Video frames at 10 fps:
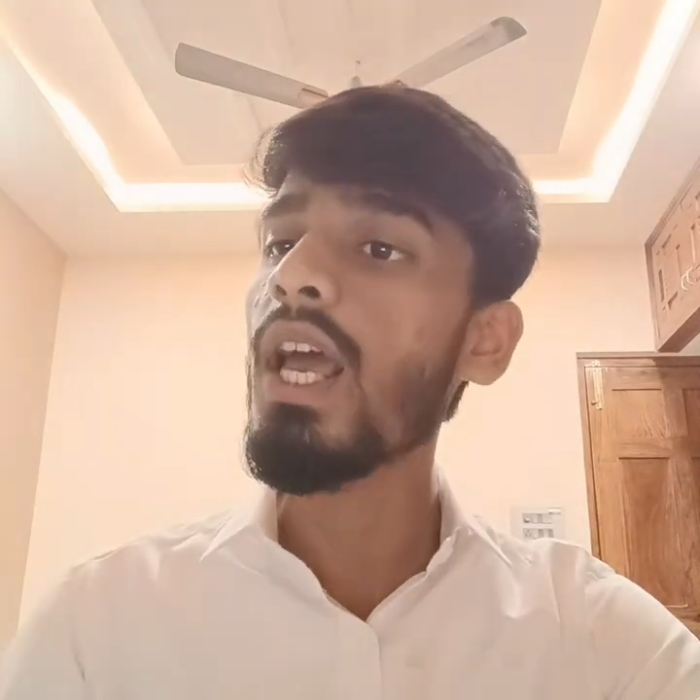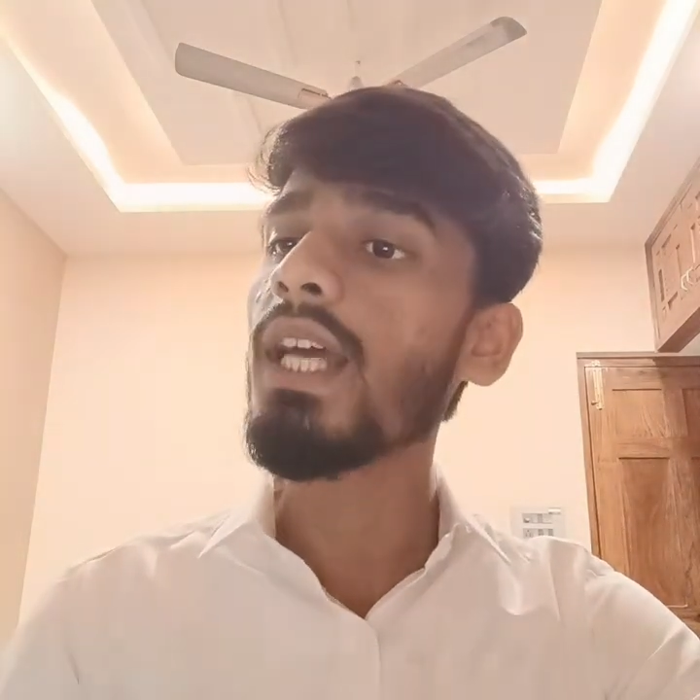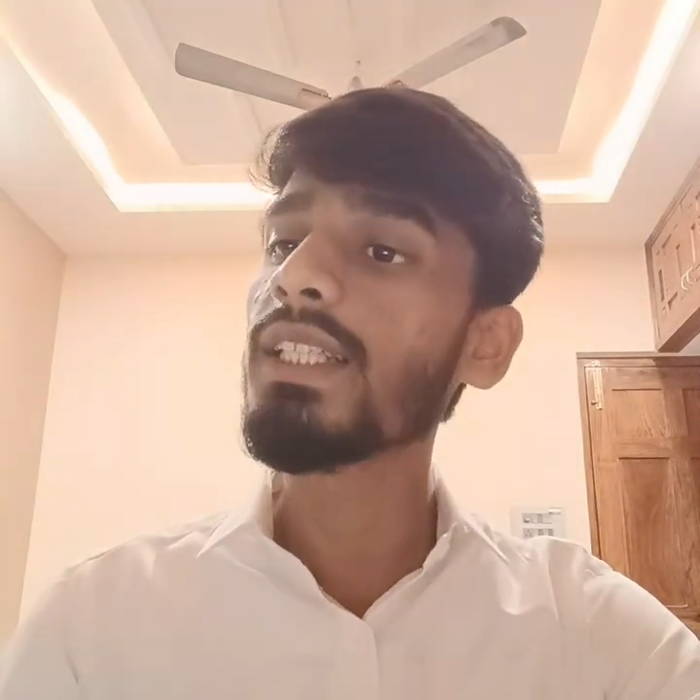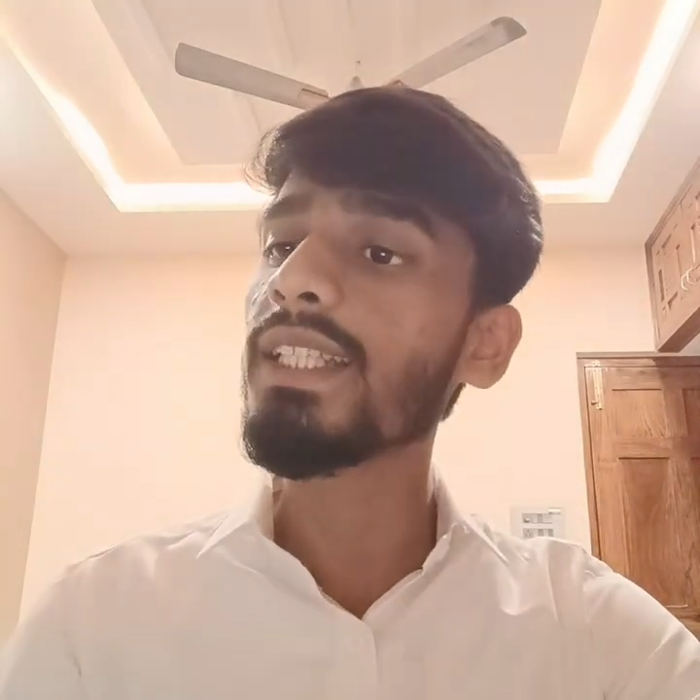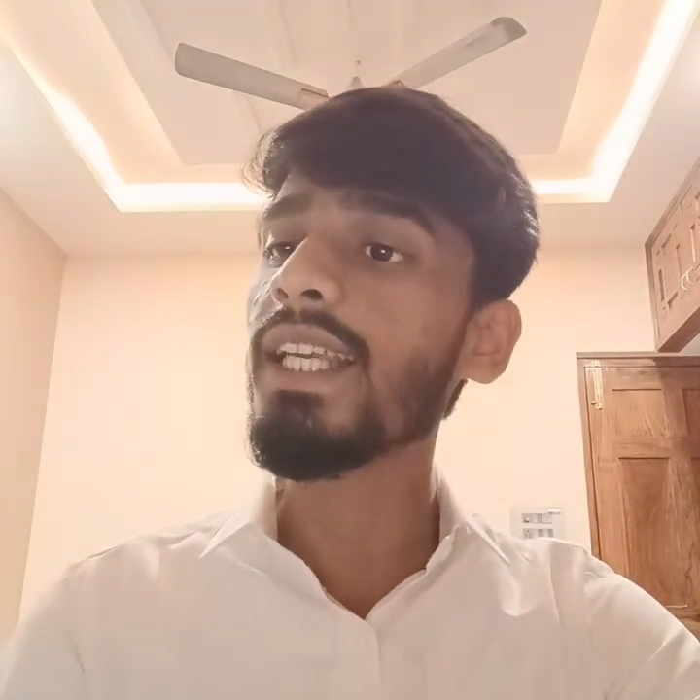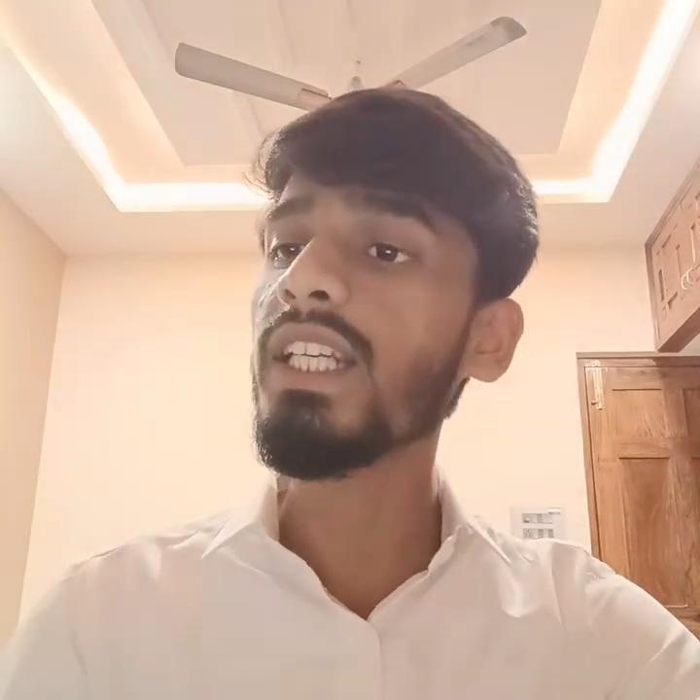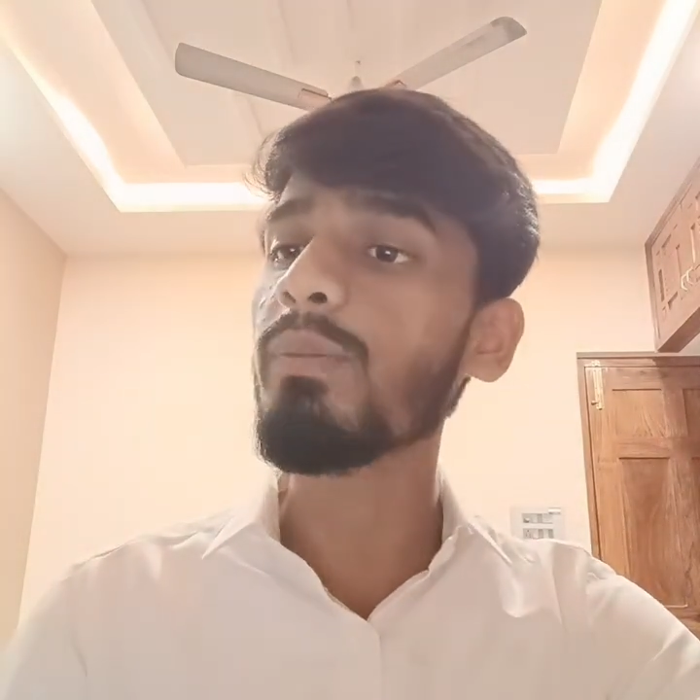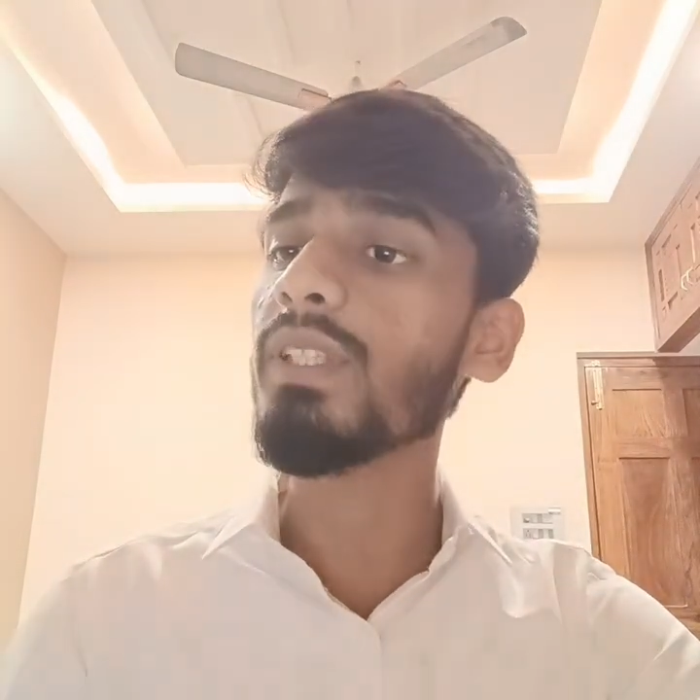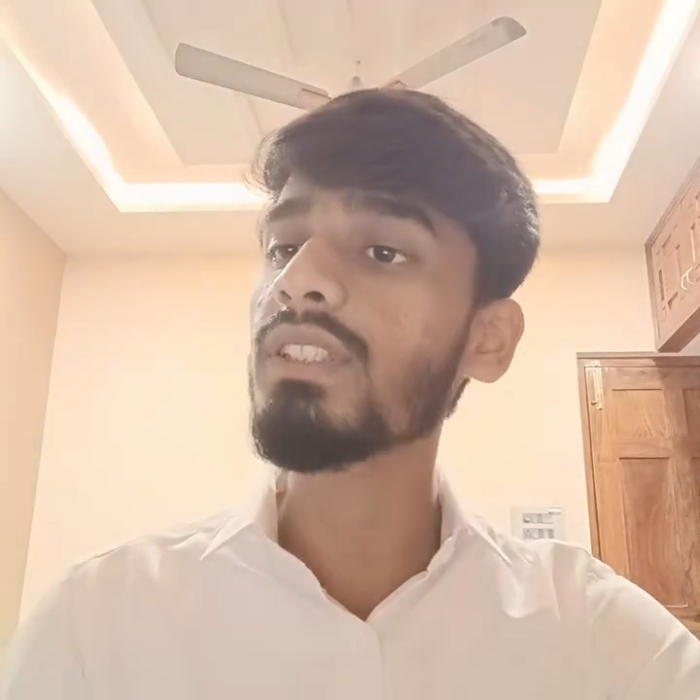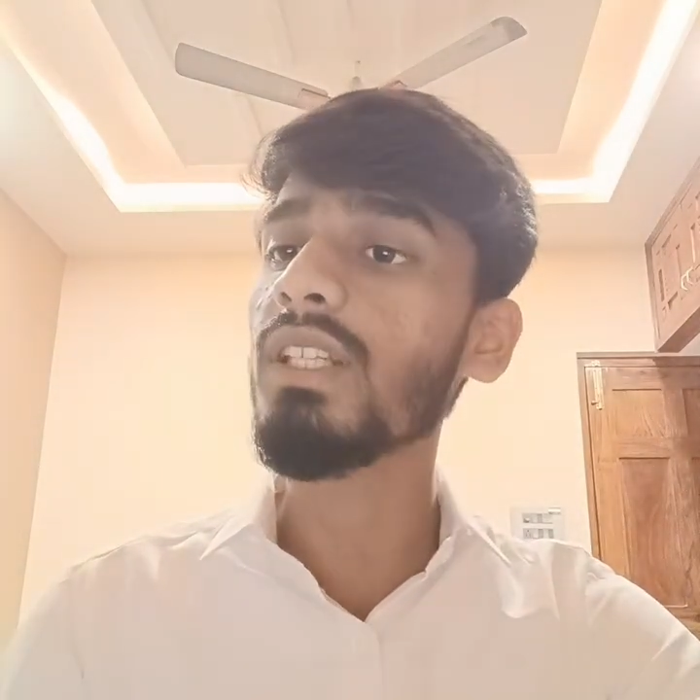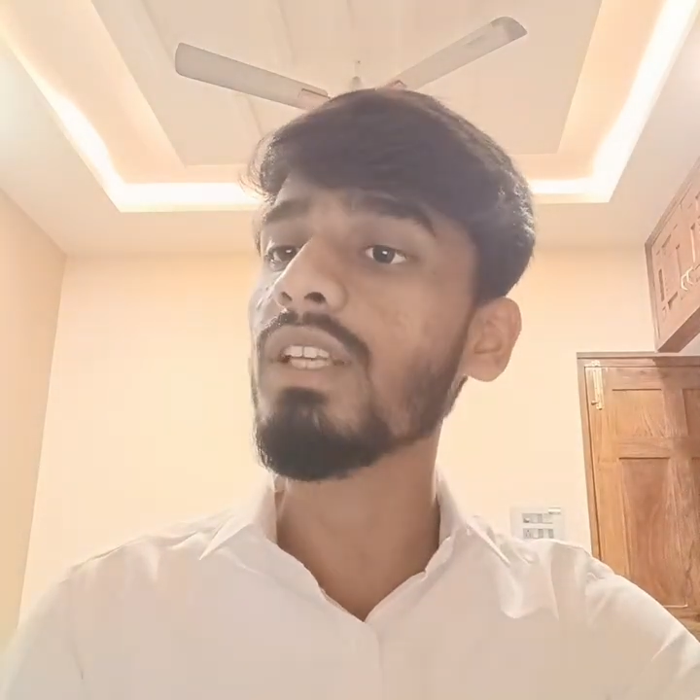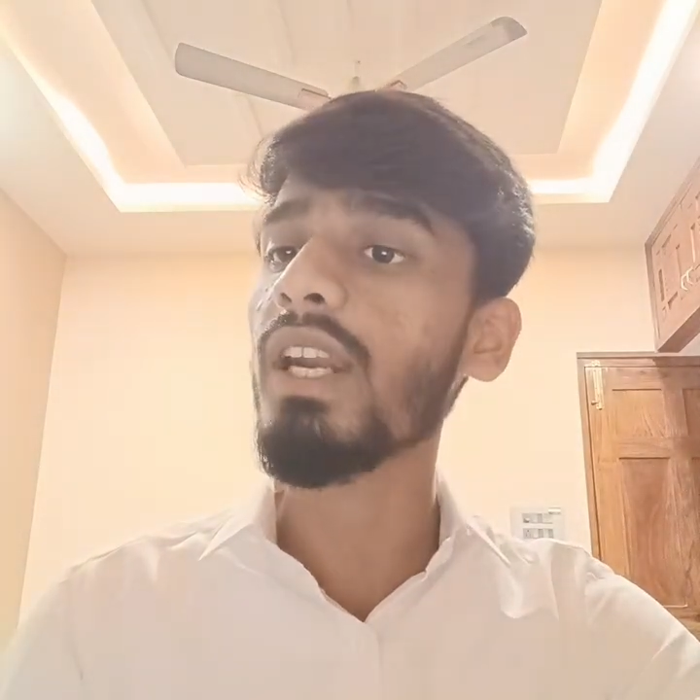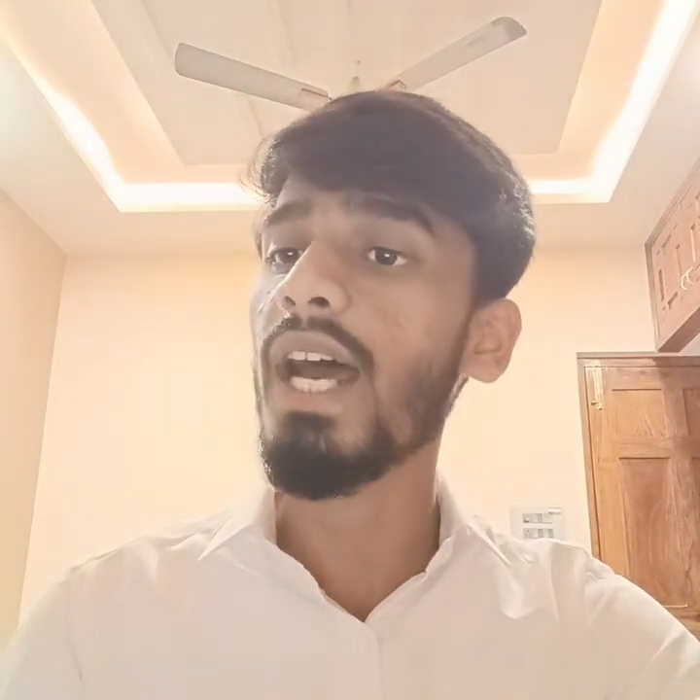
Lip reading: statements that are